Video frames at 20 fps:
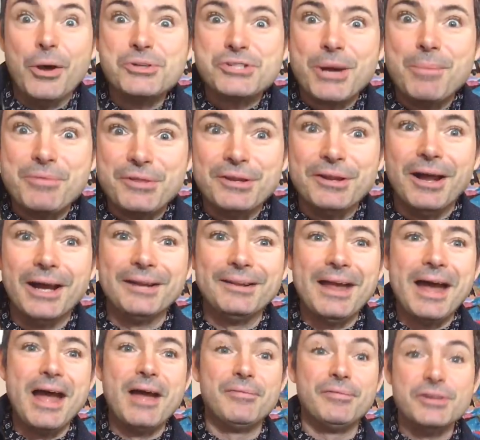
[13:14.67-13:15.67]
Something like
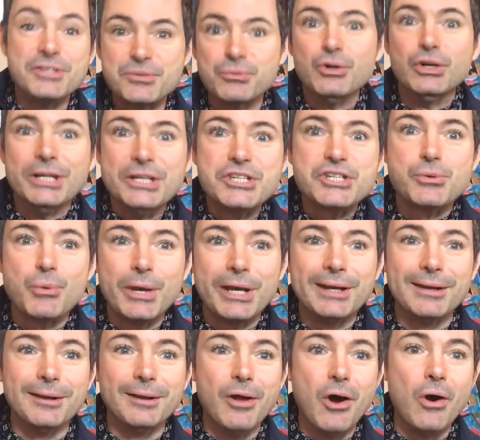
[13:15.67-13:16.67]
that, if it's really
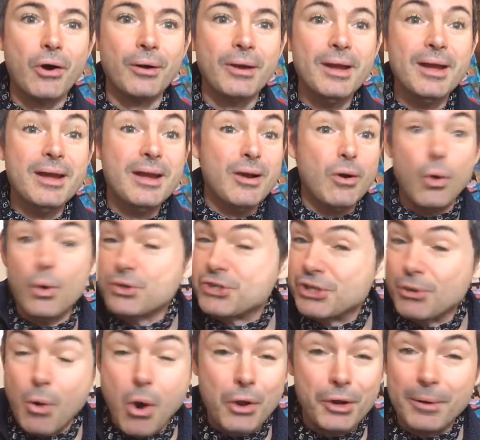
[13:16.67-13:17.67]
swinging along.
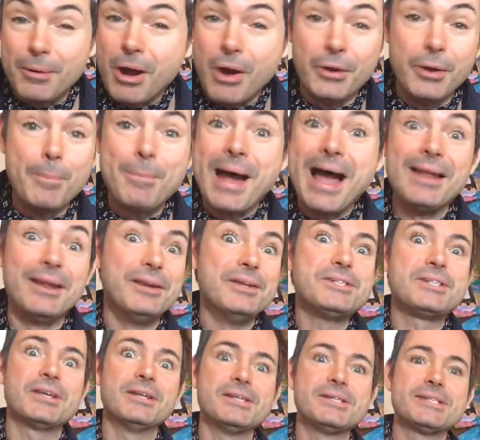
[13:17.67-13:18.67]
Also on a ballad,
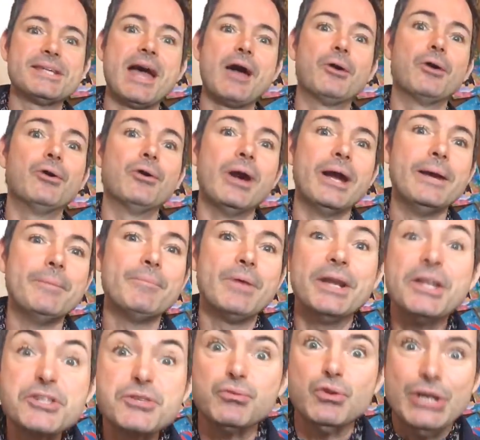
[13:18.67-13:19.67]
it's going to sound great. And
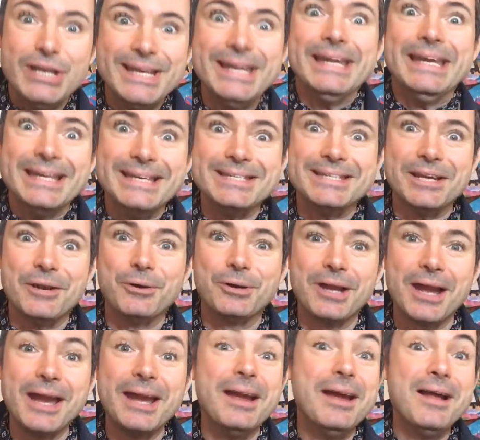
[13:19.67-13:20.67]
it's really easy,
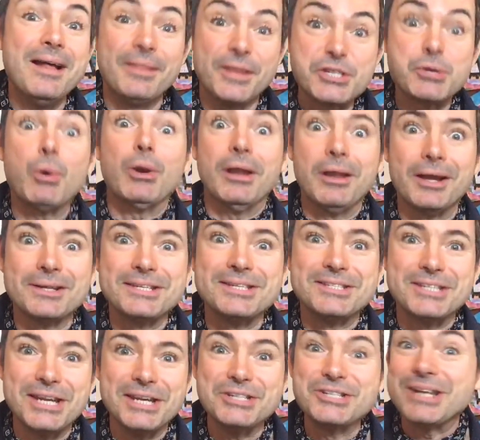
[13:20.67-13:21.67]
okay? That's what I like to
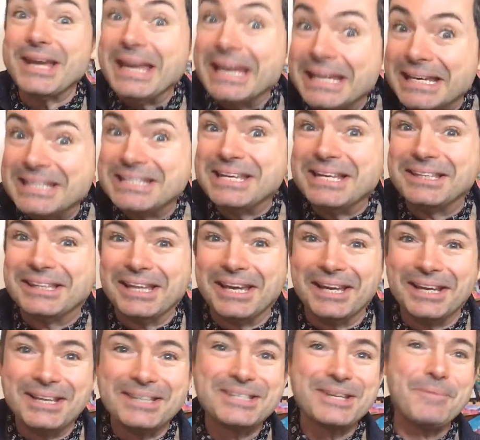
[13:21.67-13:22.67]
teach, easy
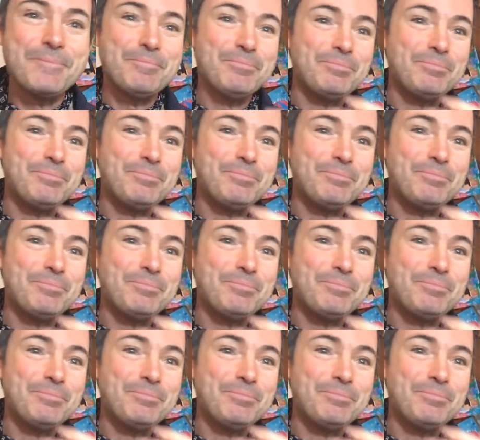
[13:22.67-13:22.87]
things.